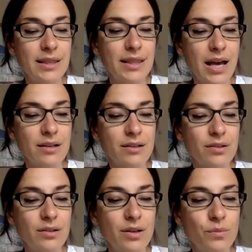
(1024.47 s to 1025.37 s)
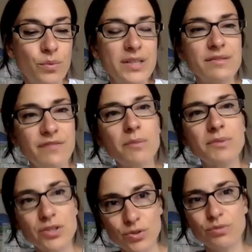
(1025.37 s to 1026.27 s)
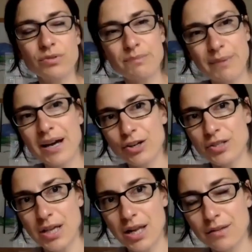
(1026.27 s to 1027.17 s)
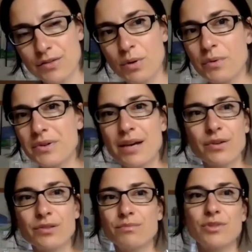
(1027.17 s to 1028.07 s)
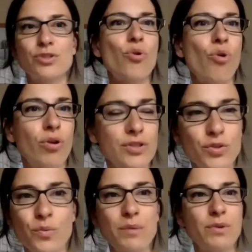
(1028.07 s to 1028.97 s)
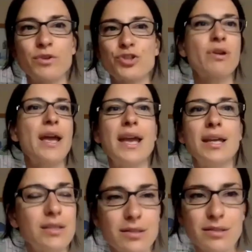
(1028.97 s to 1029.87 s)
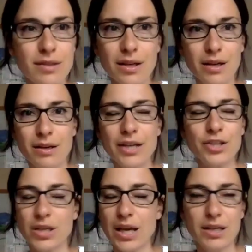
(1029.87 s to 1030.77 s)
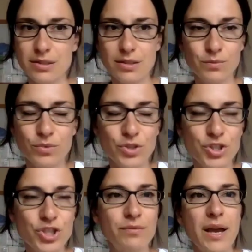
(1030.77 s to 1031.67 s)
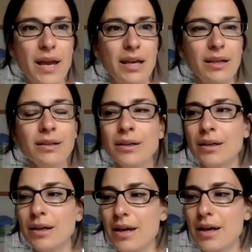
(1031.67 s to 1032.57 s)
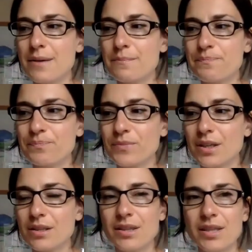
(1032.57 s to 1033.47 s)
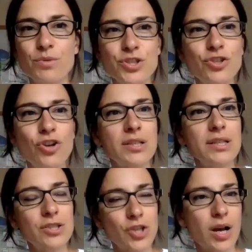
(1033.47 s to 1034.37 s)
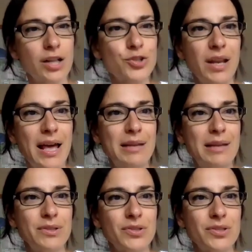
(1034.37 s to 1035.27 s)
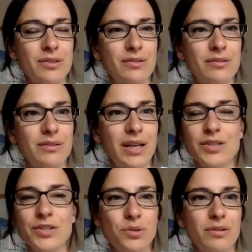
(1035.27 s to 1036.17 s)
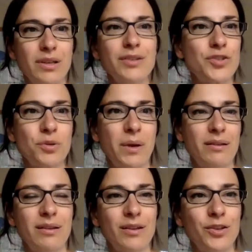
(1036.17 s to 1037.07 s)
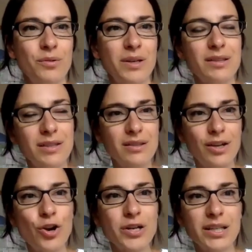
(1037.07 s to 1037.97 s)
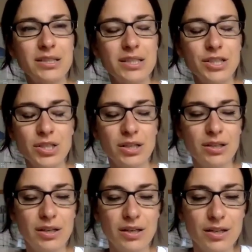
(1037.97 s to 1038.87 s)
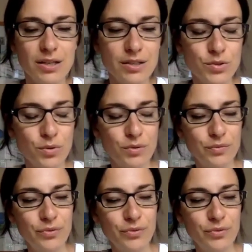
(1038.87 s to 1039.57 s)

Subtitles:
that we developed the tools by ourselves. We were never taught. So when we were trained as educators in whichever way, there was not an intercultural element into it, you know, in the learning and teaching sort of